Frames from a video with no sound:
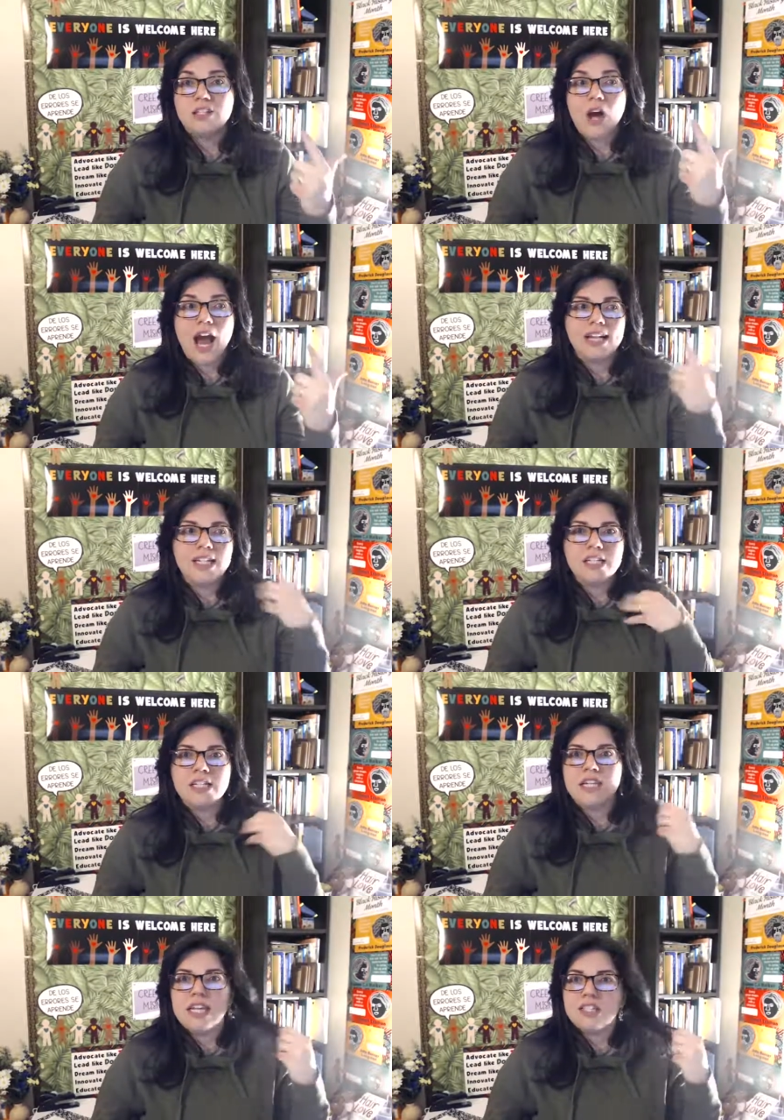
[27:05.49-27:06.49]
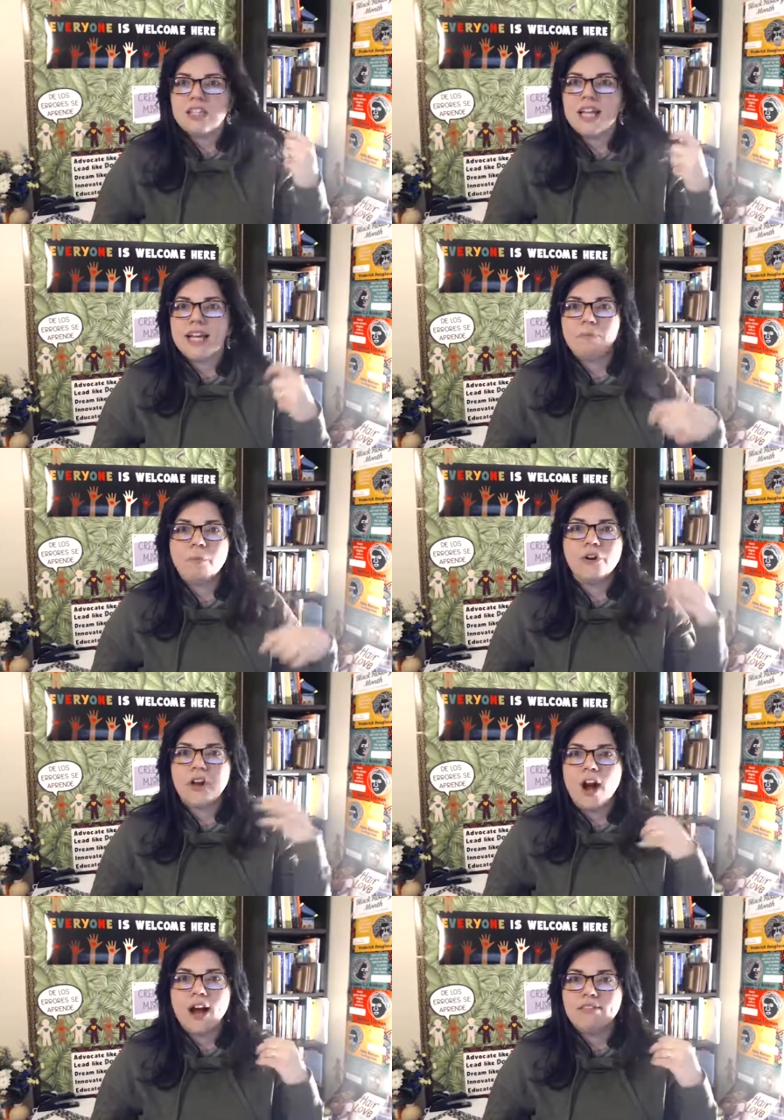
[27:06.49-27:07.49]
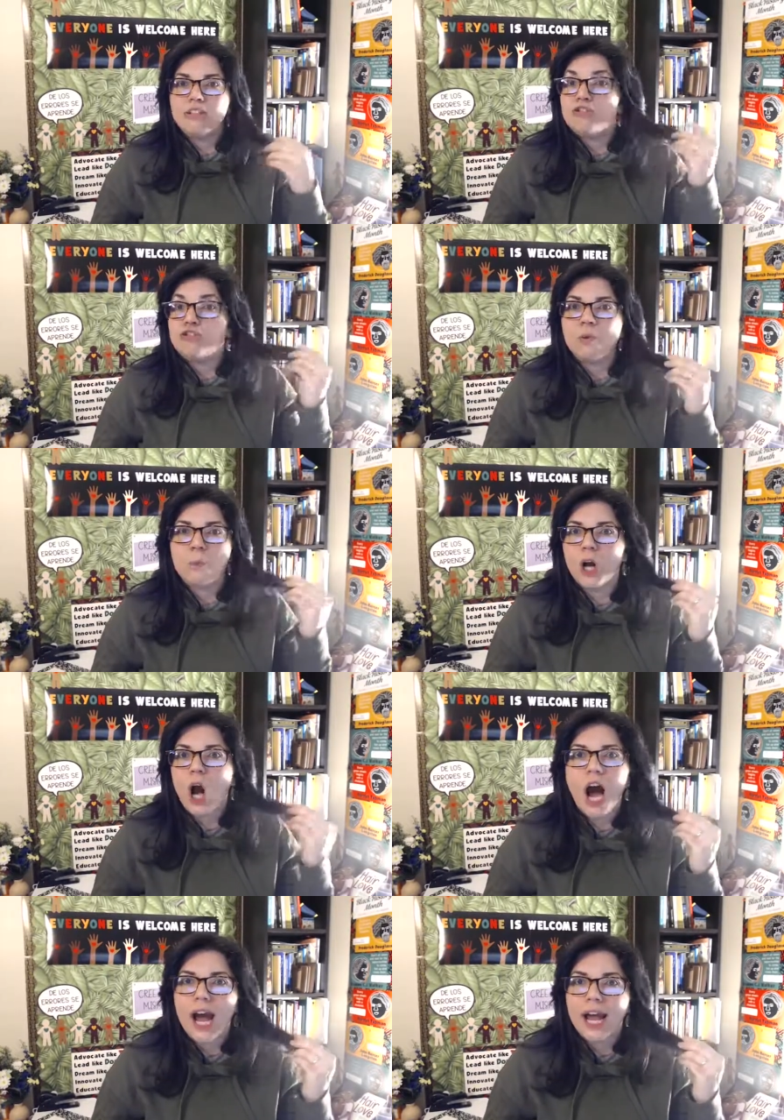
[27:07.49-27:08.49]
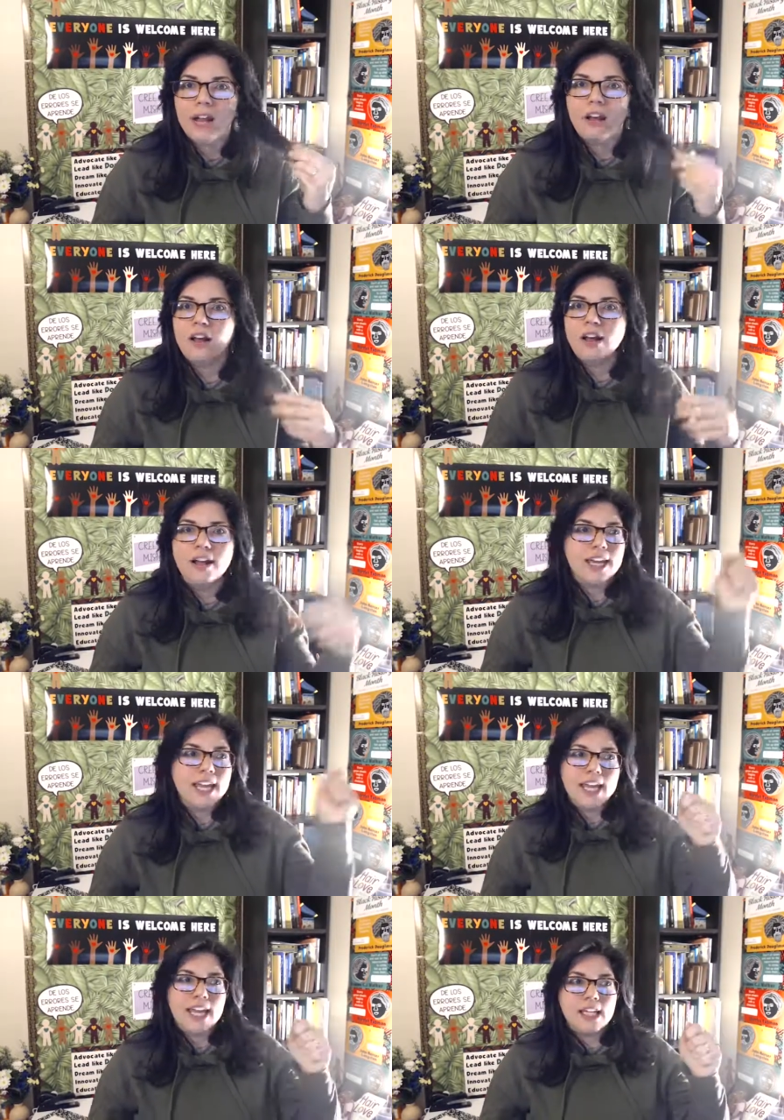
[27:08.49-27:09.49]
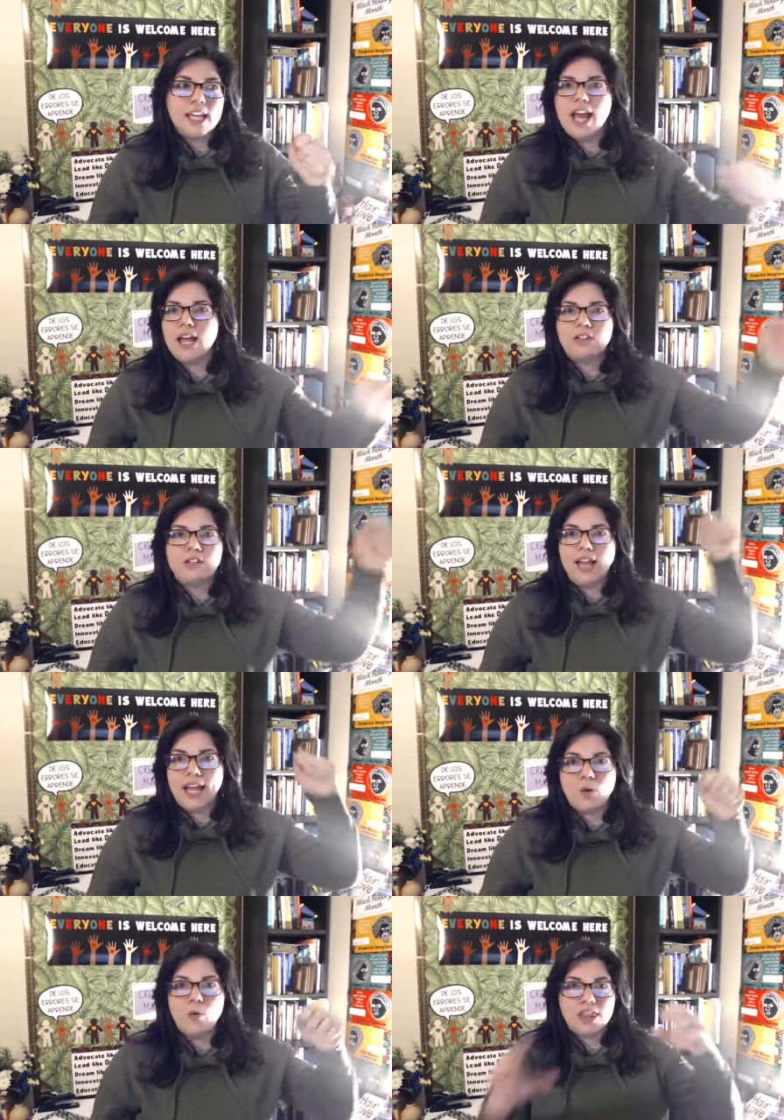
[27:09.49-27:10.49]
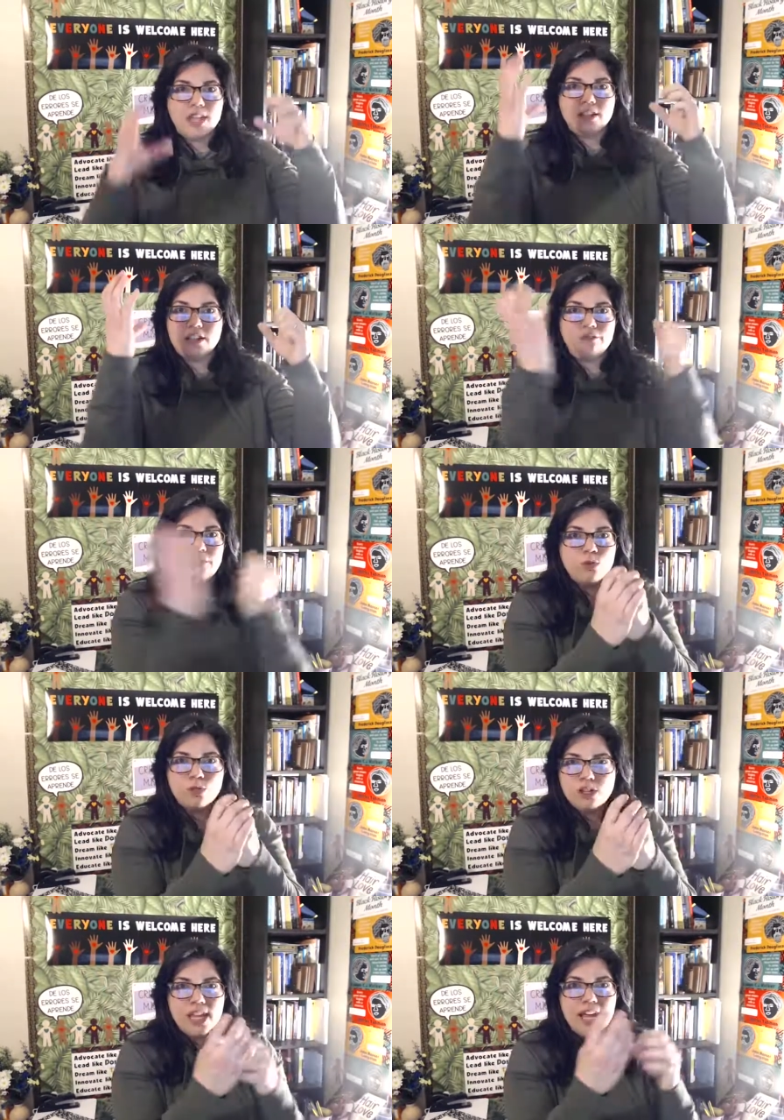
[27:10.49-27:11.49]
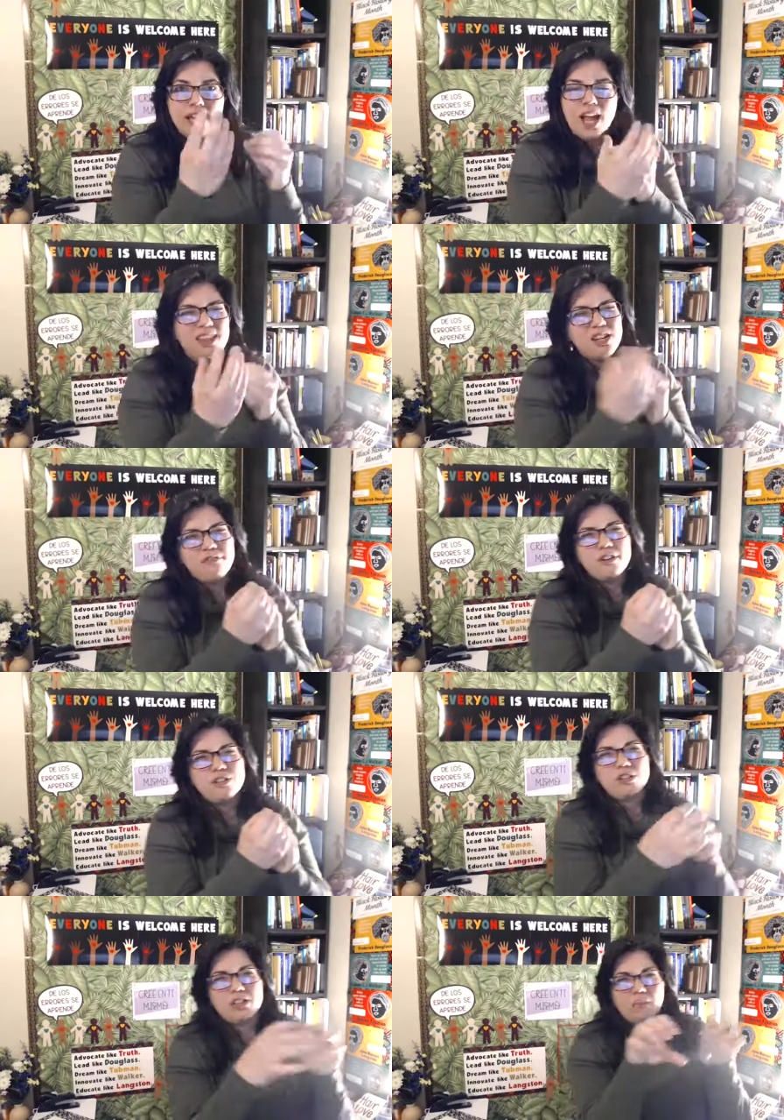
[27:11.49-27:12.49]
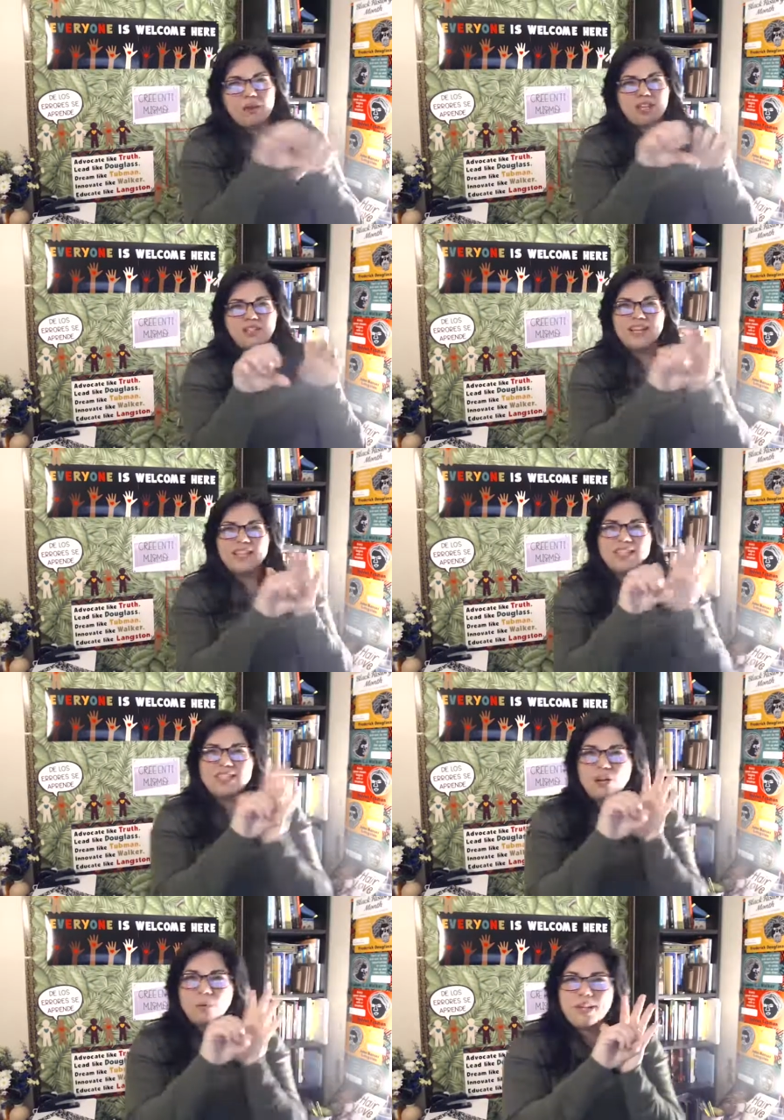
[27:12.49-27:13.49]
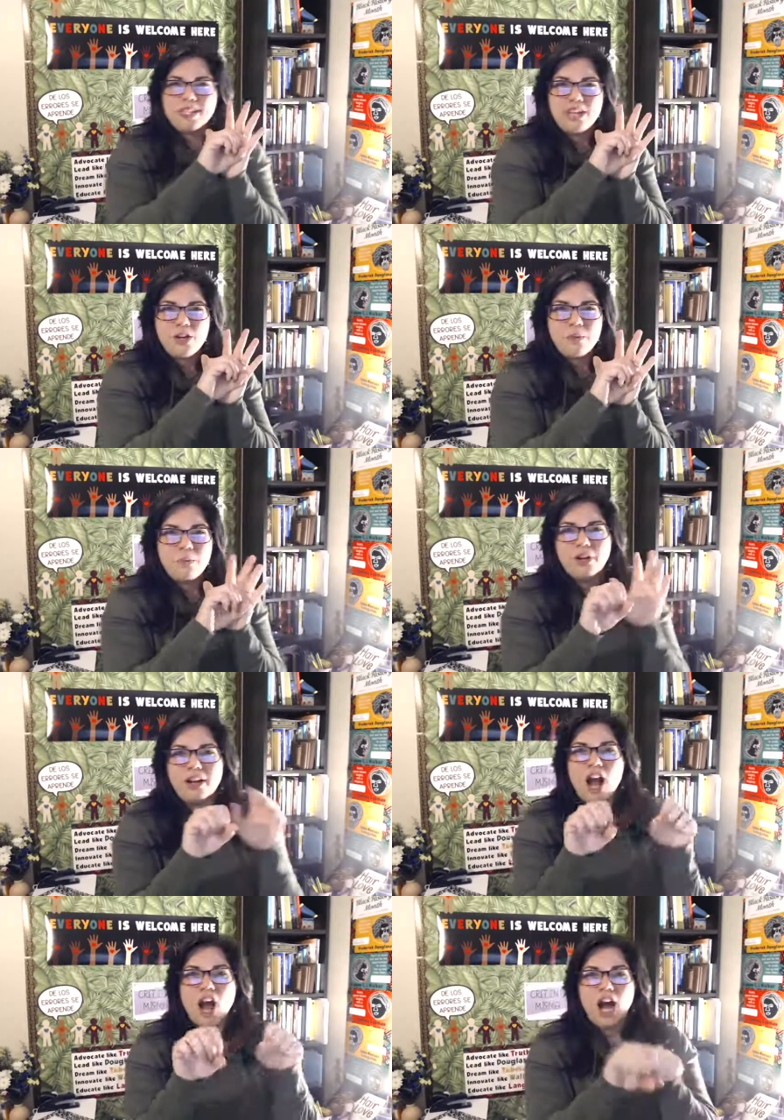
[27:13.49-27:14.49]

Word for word: So I didn't need to like put on the super hot heat and like with the diffuser thing, not the diffuser thing, but there's like this little piece that you can put